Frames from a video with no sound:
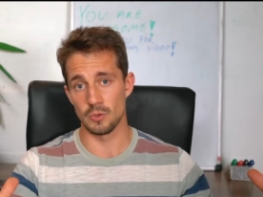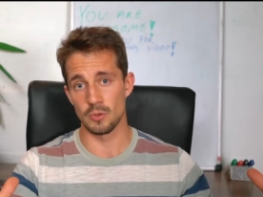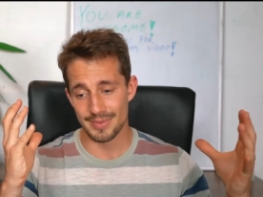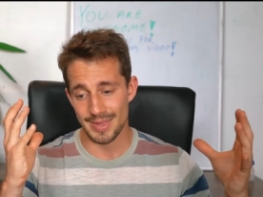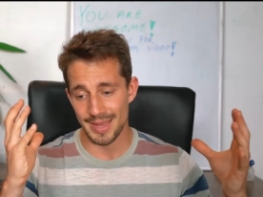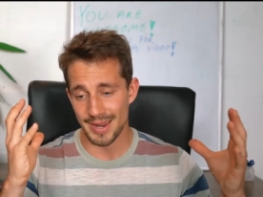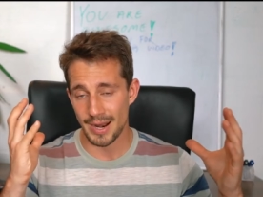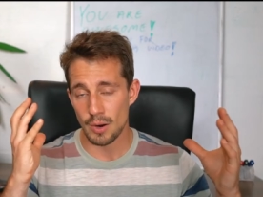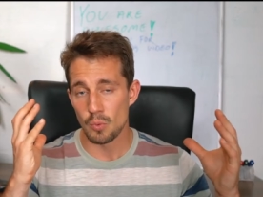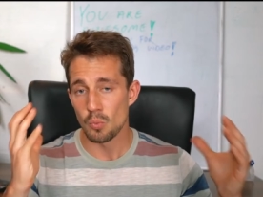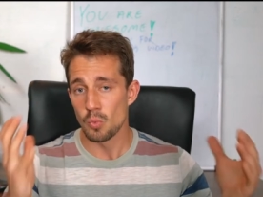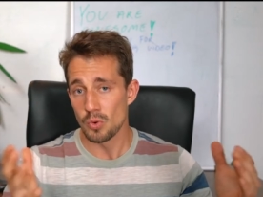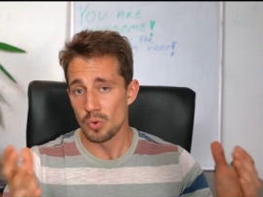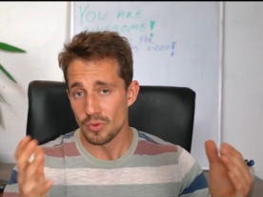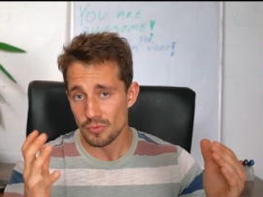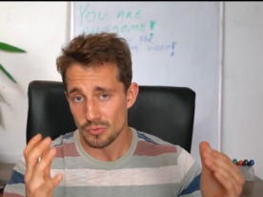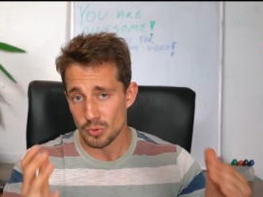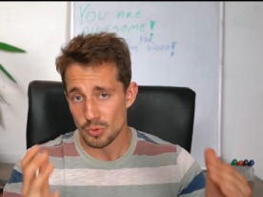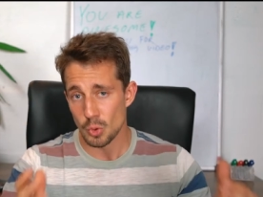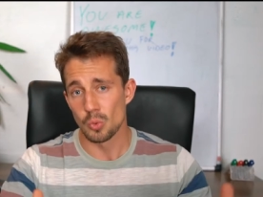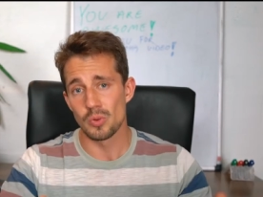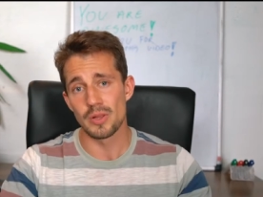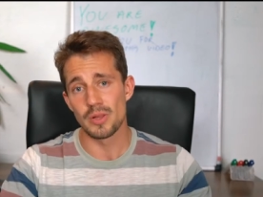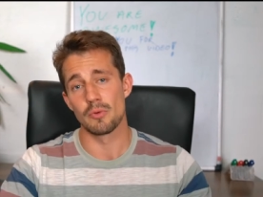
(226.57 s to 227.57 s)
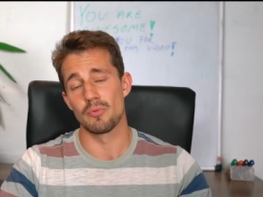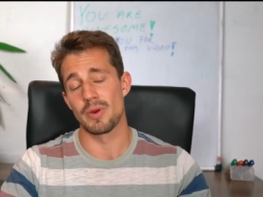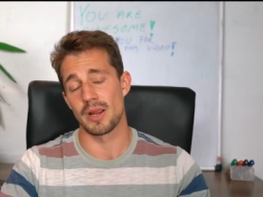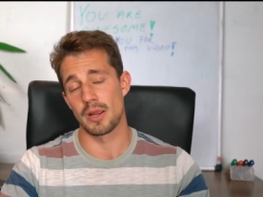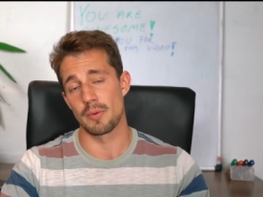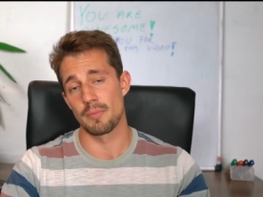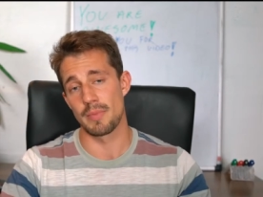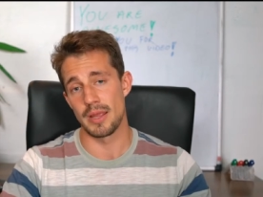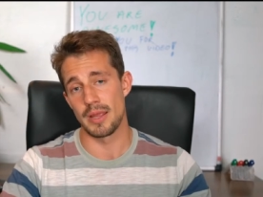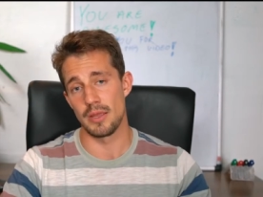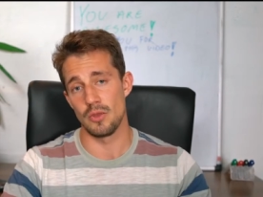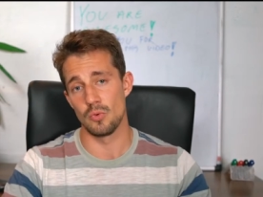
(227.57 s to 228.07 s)
then I would totally
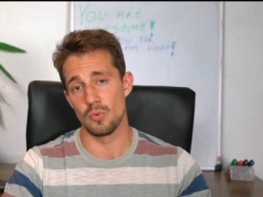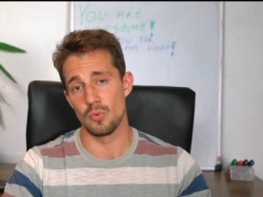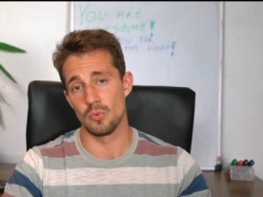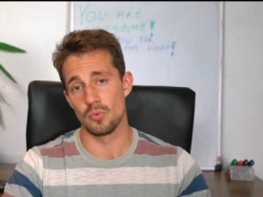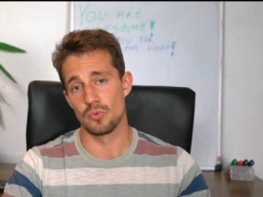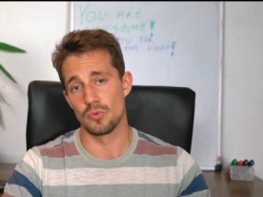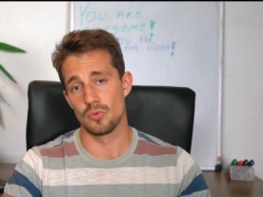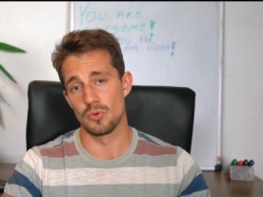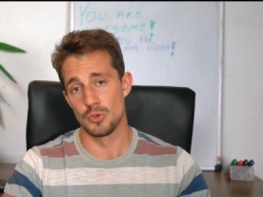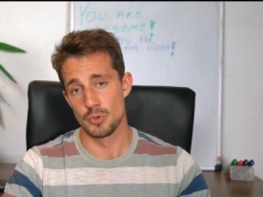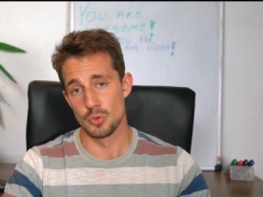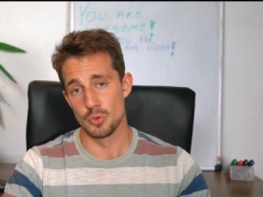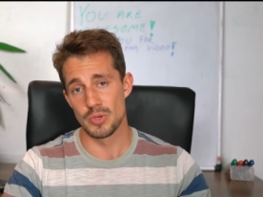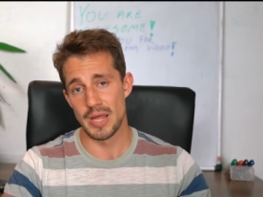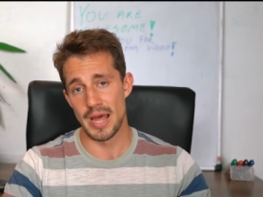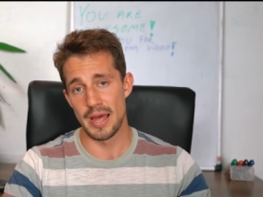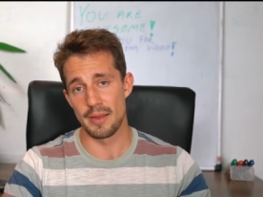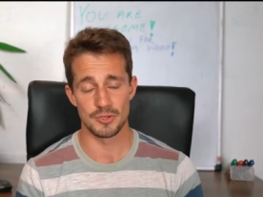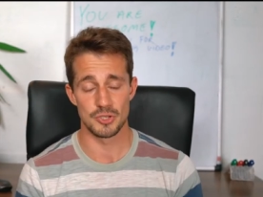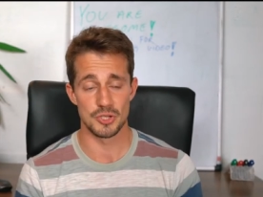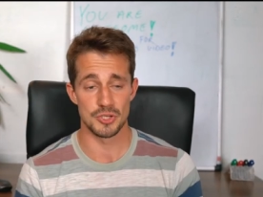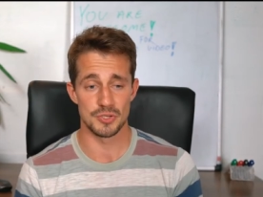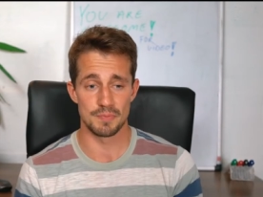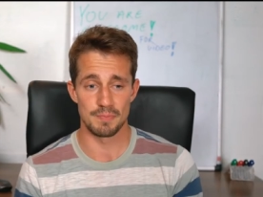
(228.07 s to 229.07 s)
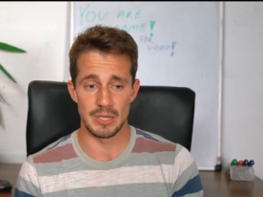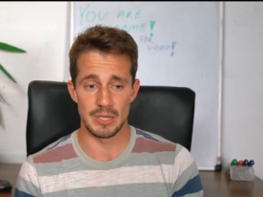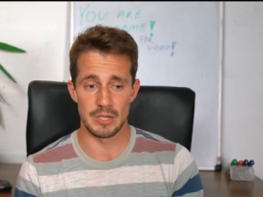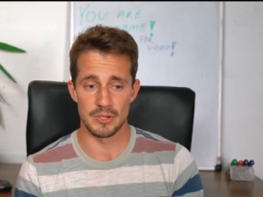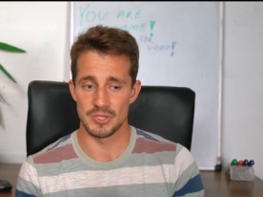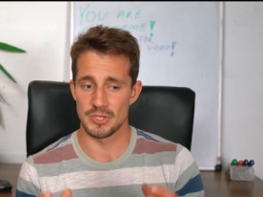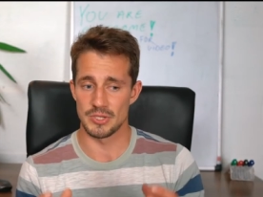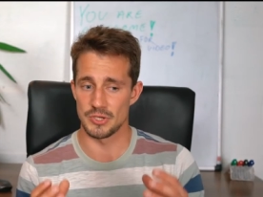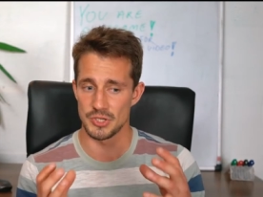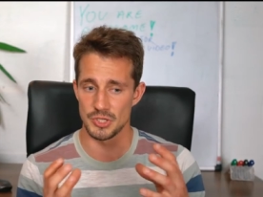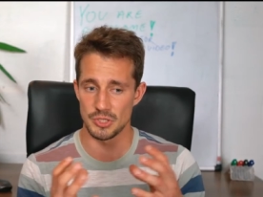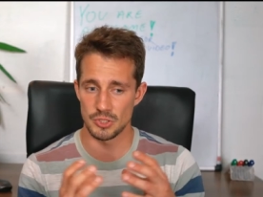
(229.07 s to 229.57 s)
recommend you to do that, just because
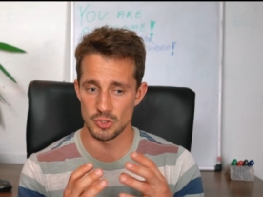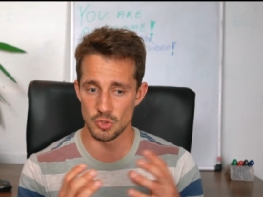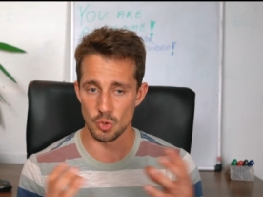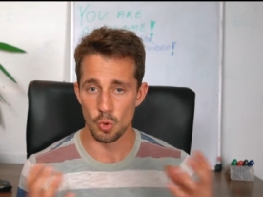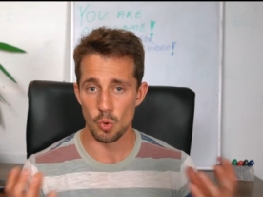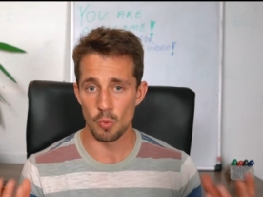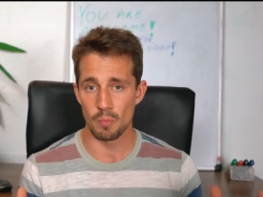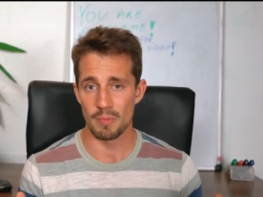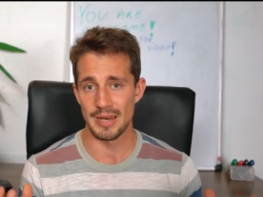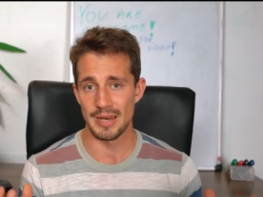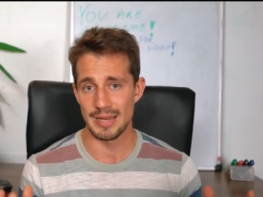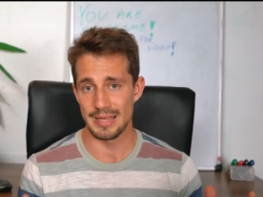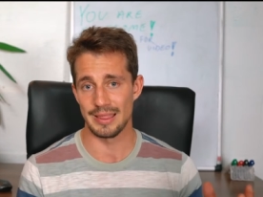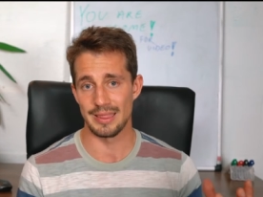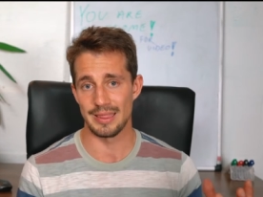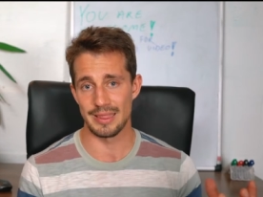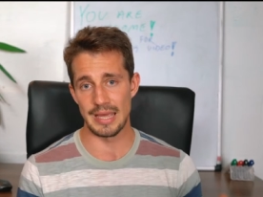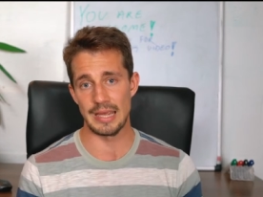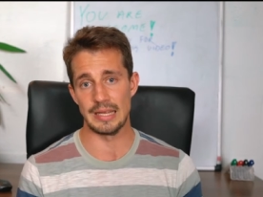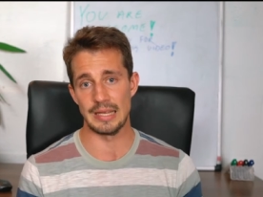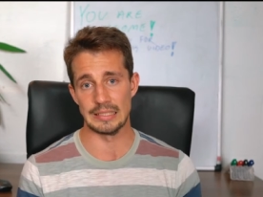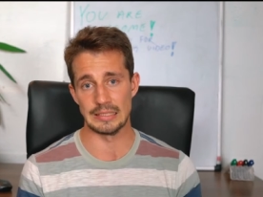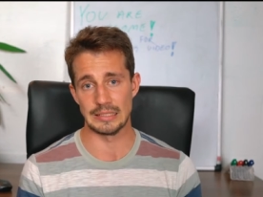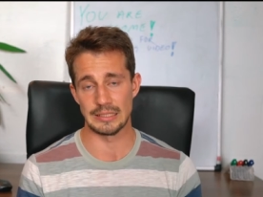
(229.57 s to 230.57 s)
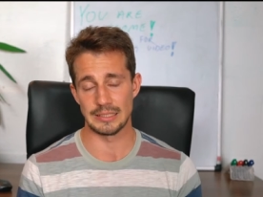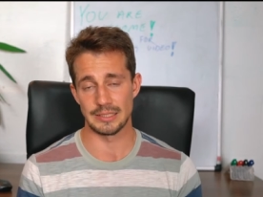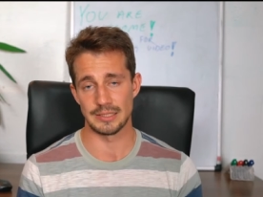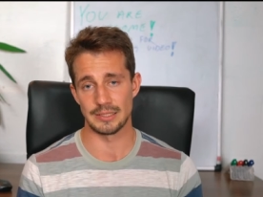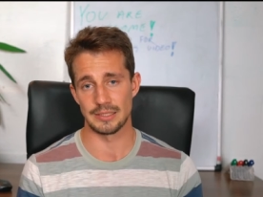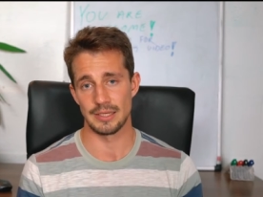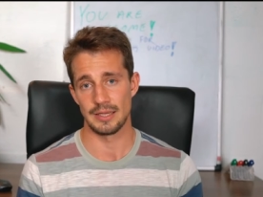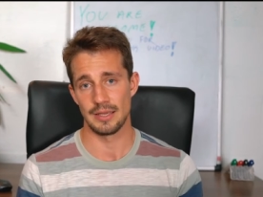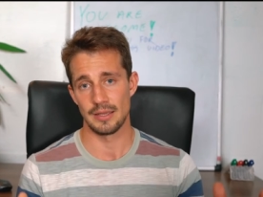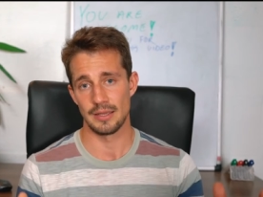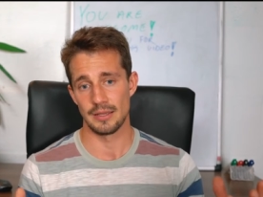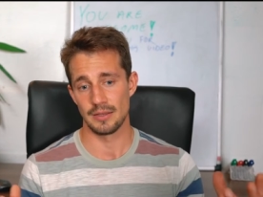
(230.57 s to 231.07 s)
there's so many things
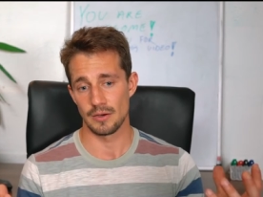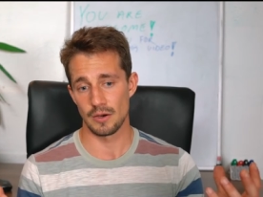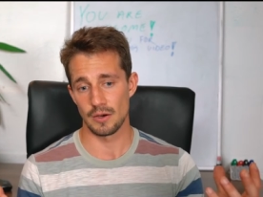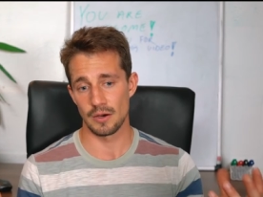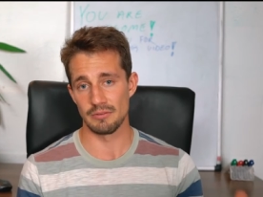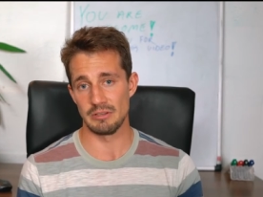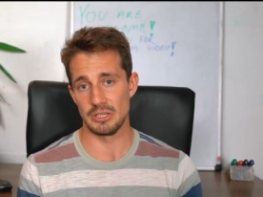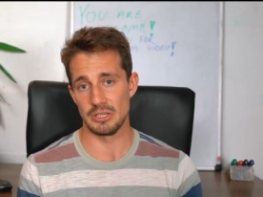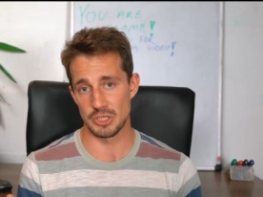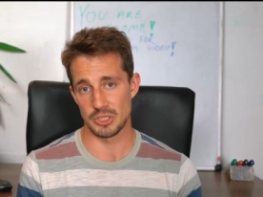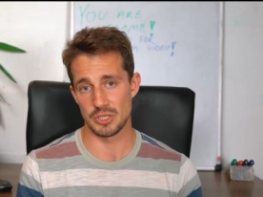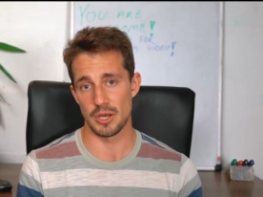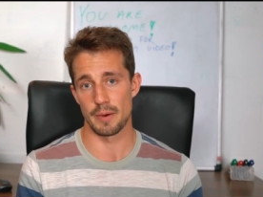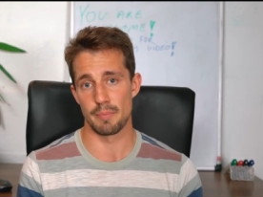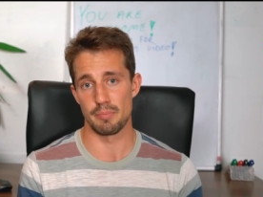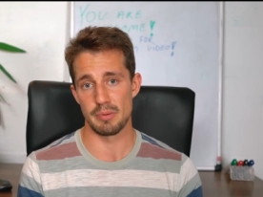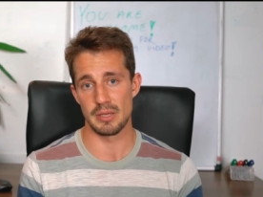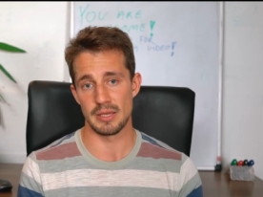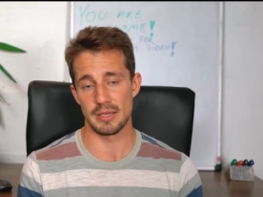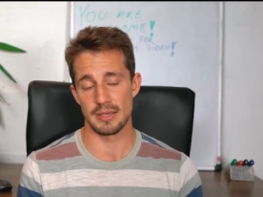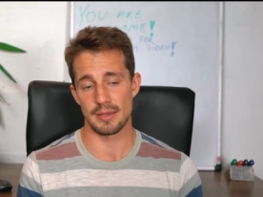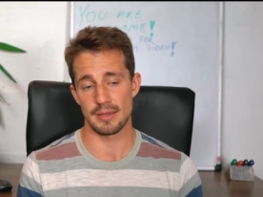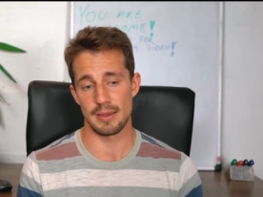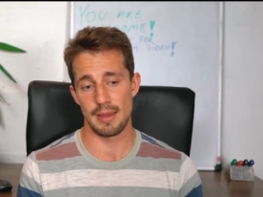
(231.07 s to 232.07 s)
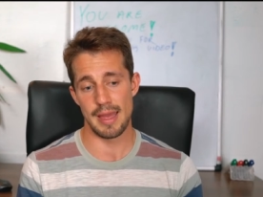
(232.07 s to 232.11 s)
on this topic.